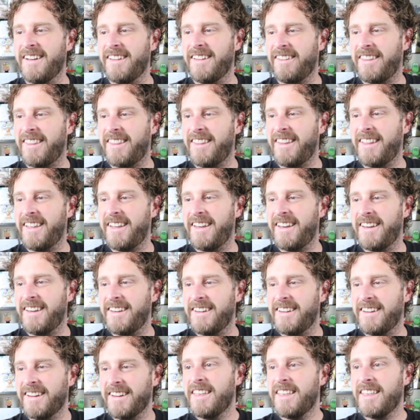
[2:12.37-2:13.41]

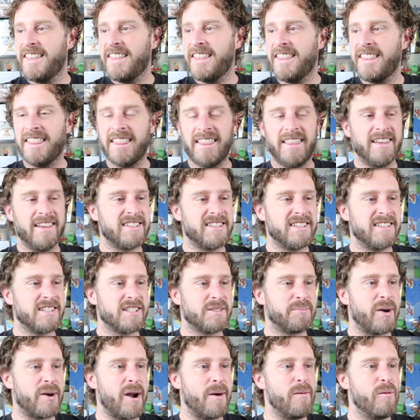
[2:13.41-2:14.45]
Like, this is
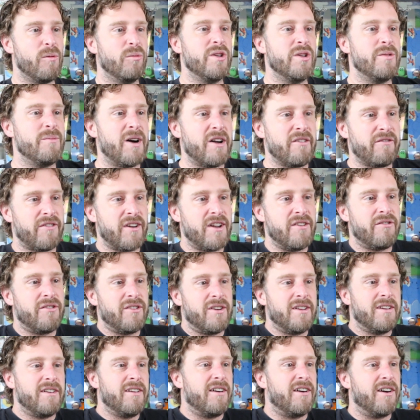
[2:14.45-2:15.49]
probably my
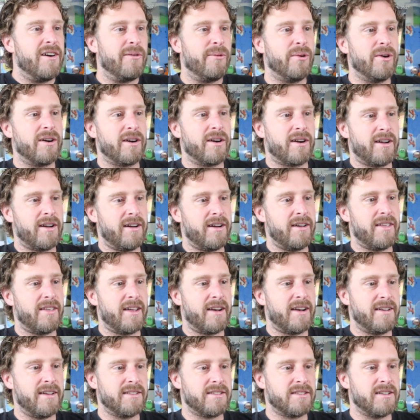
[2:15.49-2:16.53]
favorite artwork that
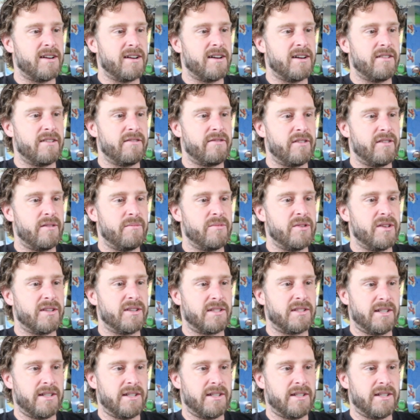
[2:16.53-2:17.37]
I saw from this.